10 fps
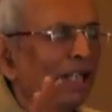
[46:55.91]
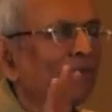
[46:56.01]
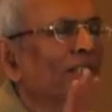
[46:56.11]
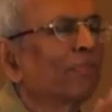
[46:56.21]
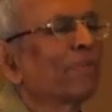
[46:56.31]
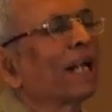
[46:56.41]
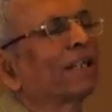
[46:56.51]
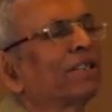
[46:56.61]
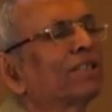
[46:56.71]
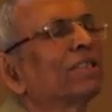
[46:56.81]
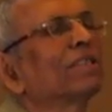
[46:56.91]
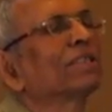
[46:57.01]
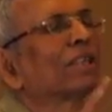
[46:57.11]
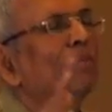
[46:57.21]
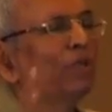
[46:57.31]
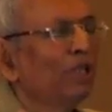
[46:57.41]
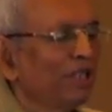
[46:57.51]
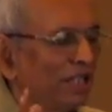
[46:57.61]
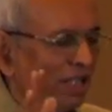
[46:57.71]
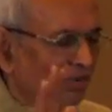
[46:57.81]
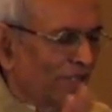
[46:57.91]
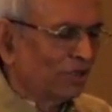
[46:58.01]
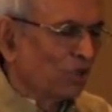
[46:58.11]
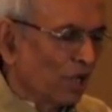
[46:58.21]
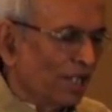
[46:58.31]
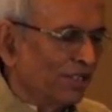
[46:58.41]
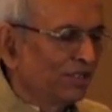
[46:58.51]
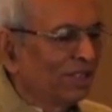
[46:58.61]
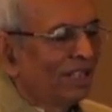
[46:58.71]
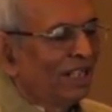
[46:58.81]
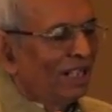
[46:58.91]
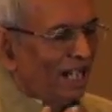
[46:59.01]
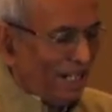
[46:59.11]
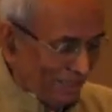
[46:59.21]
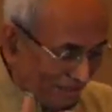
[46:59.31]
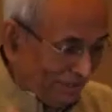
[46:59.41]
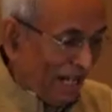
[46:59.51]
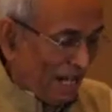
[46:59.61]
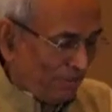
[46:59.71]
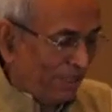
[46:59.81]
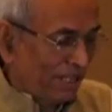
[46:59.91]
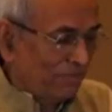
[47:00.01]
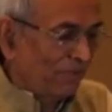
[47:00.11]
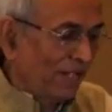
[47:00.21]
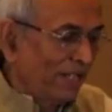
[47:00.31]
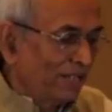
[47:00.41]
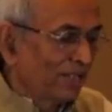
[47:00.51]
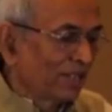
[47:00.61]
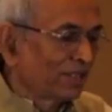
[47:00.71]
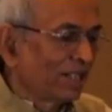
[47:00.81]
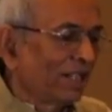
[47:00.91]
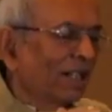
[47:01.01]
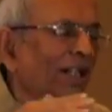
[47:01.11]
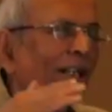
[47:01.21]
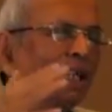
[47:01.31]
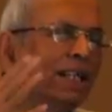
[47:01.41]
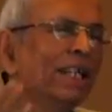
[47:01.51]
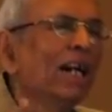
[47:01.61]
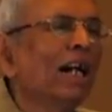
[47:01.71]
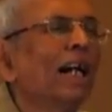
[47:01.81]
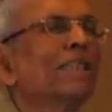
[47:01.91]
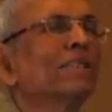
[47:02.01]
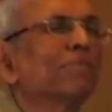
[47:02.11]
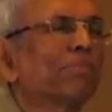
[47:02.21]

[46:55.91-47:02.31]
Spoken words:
level practices, community level knowledge. And I became very interested. India, as a